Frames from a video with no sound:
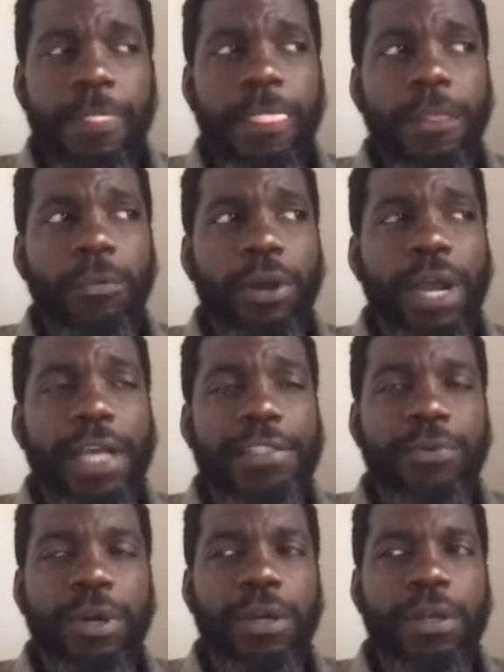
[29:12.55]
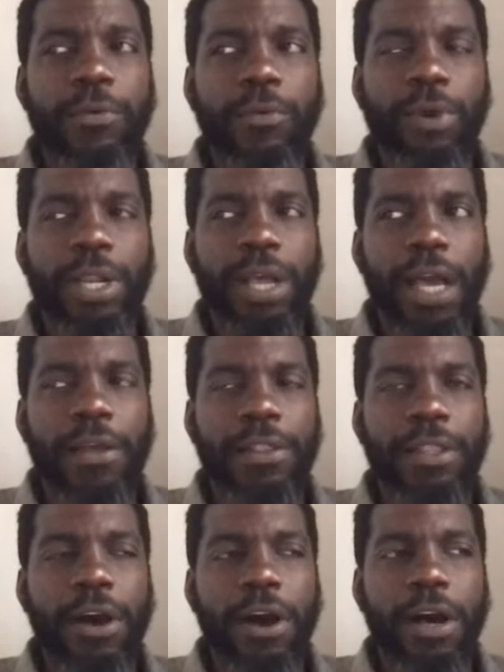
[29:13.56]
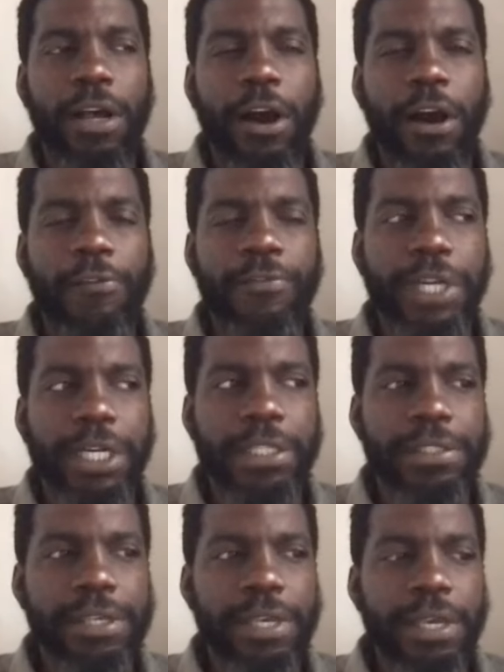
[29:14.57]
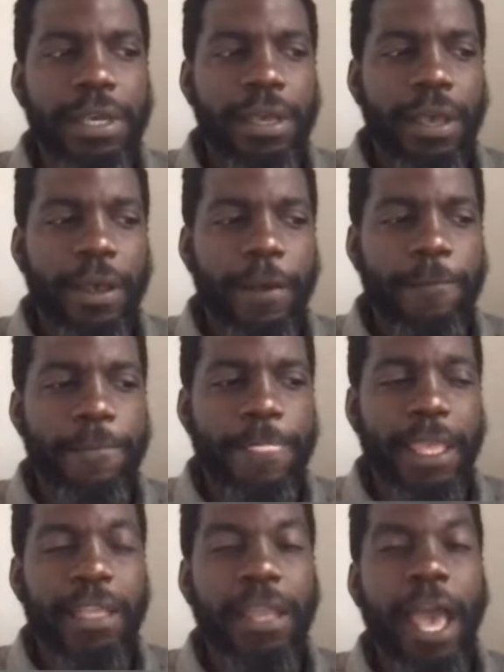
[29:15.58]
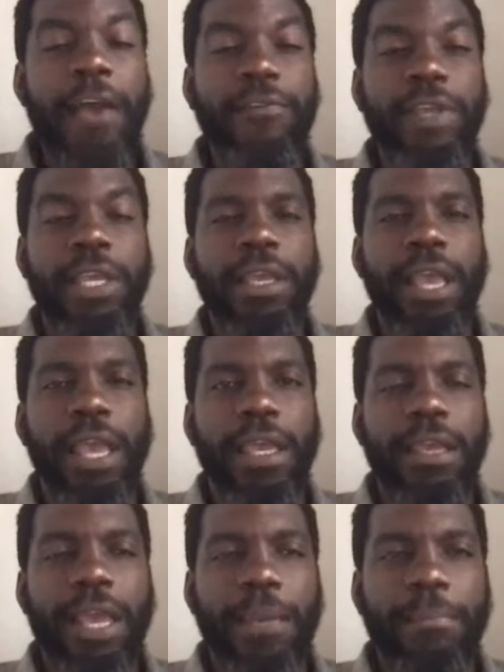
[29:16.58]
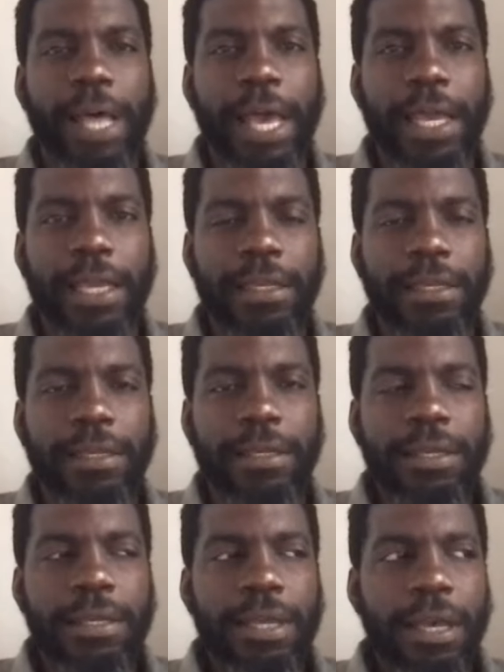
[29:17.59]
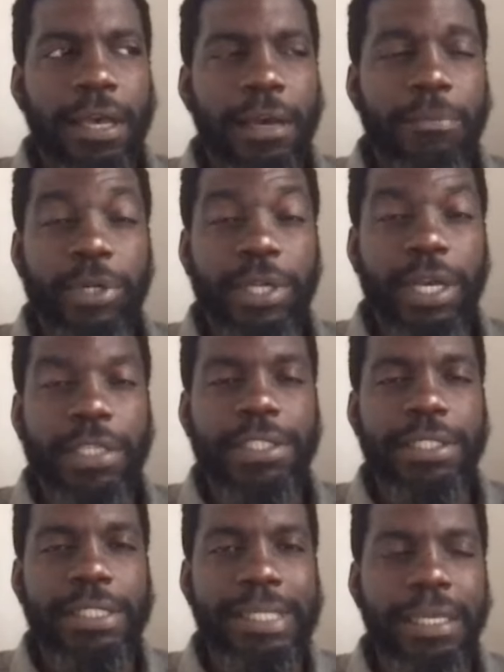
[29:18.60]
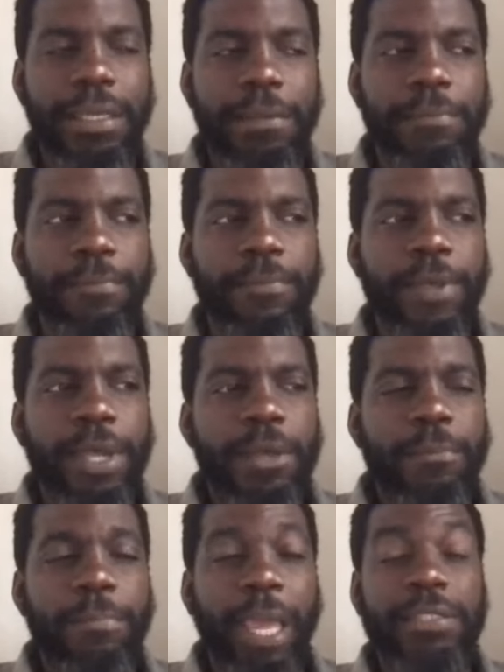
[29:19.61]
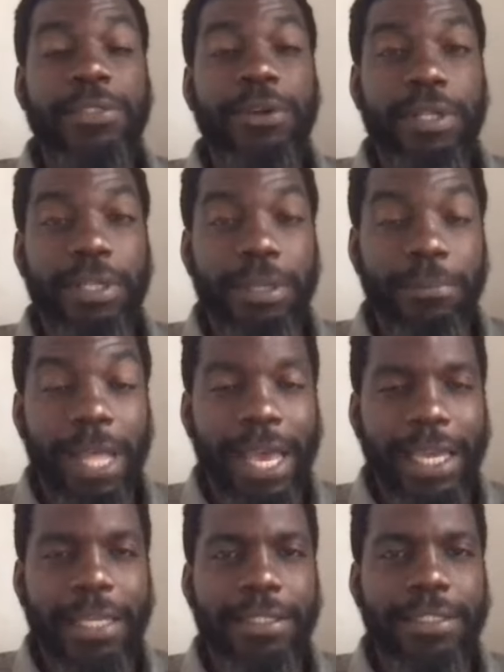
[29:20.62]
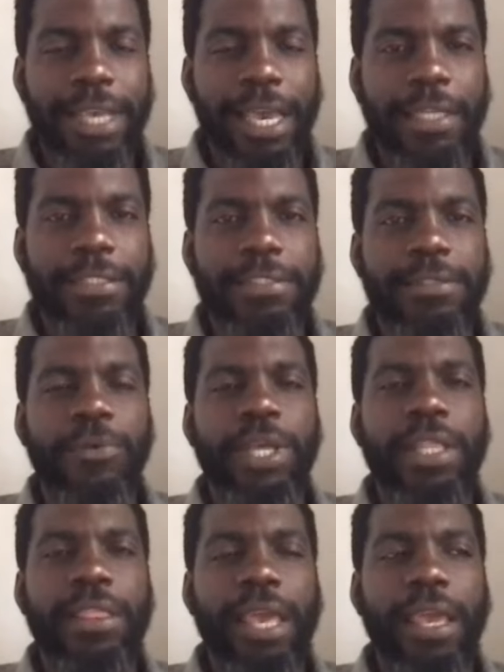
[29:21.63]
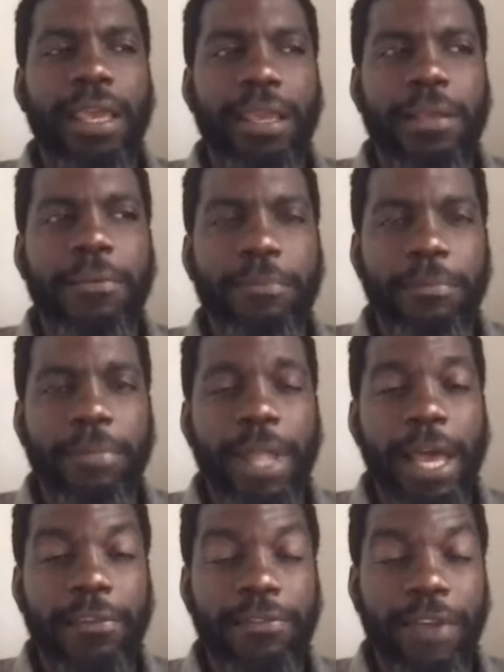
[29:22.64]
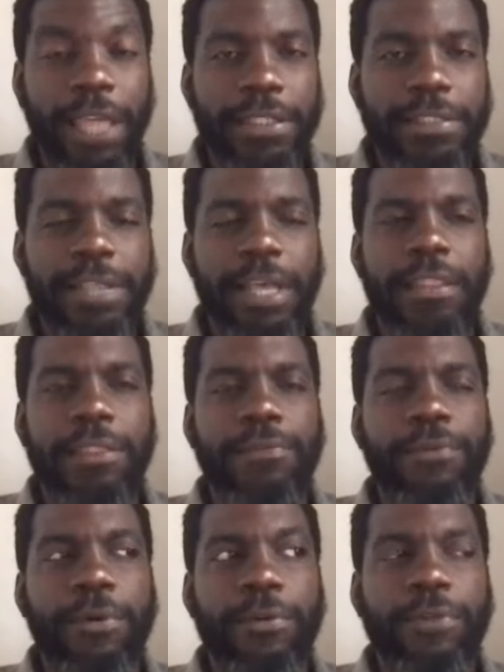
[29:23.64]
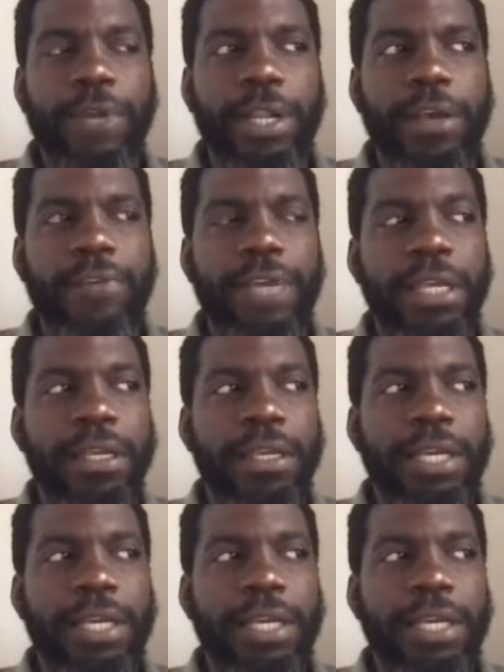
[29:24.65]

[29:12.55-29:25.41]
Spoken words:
Whereas what High on the Hog offers in having a Black production team based on Black text with a Black face at the forefront of it